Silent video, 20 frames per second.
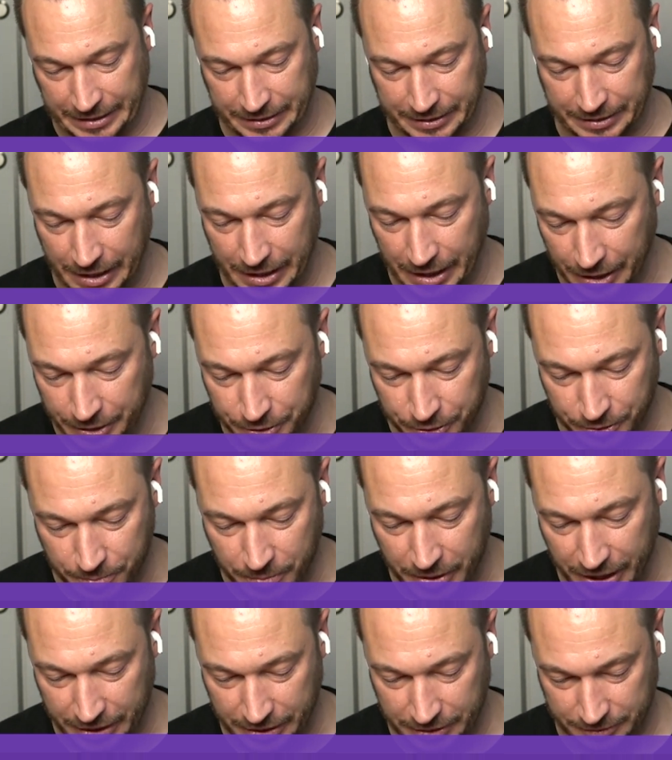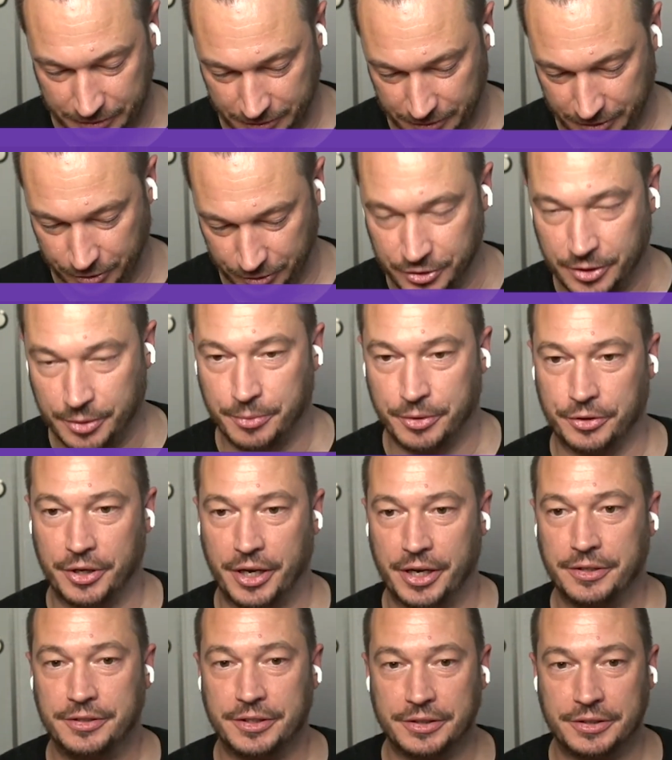The other main contributor,
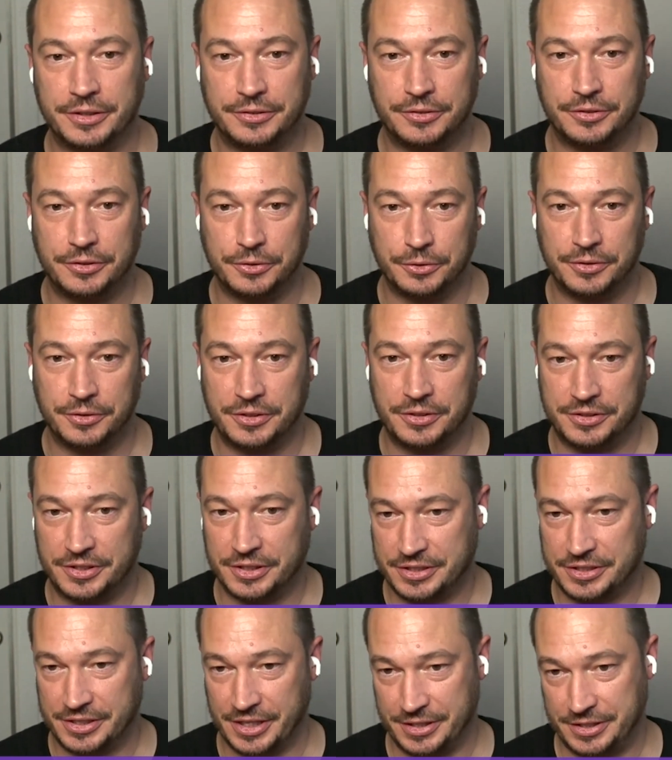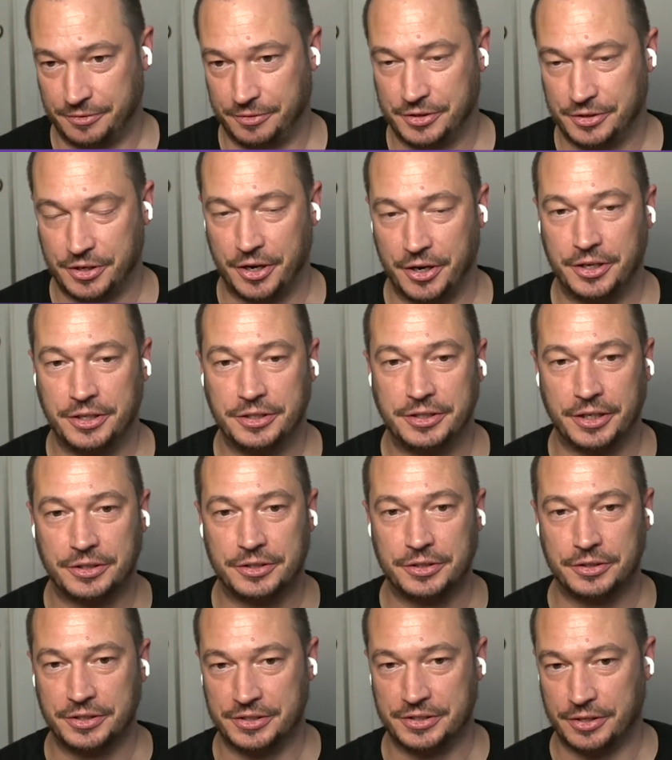I think, to the success of this
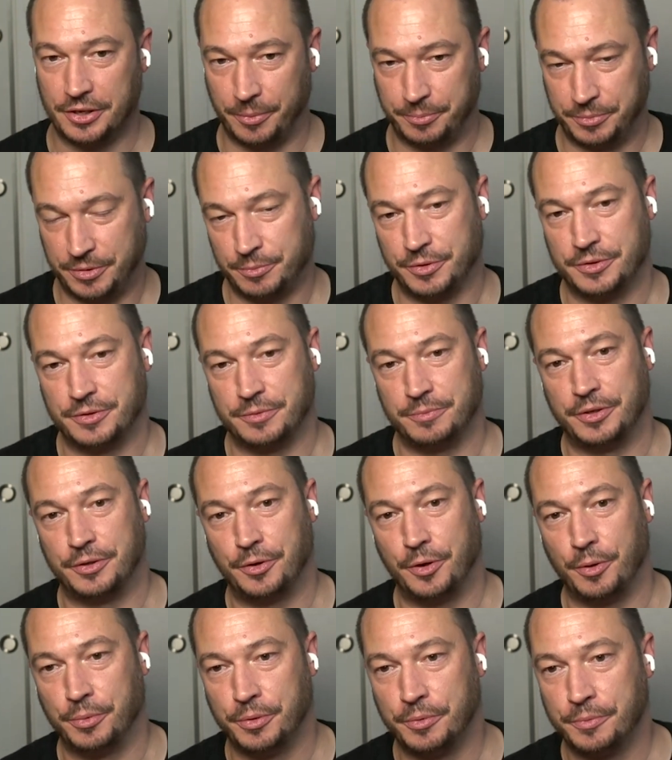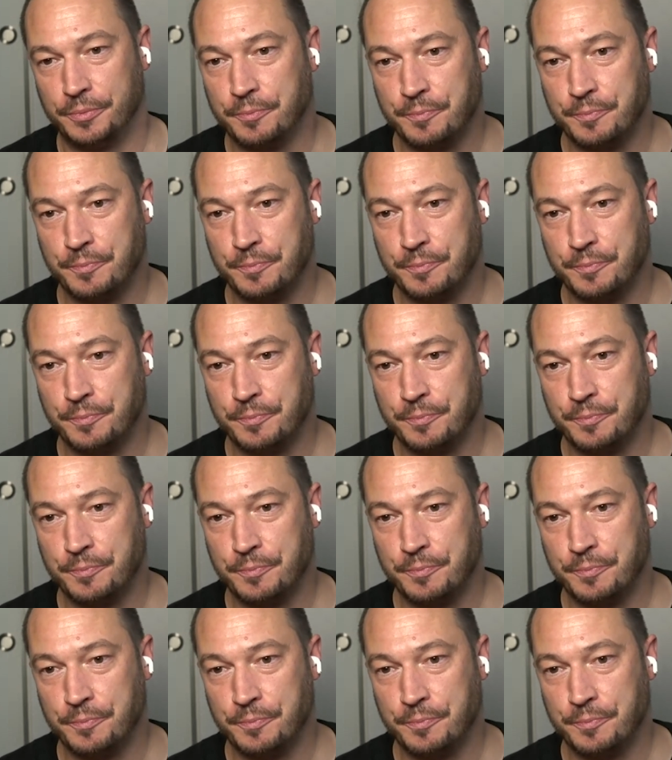architecture is optimism and hope.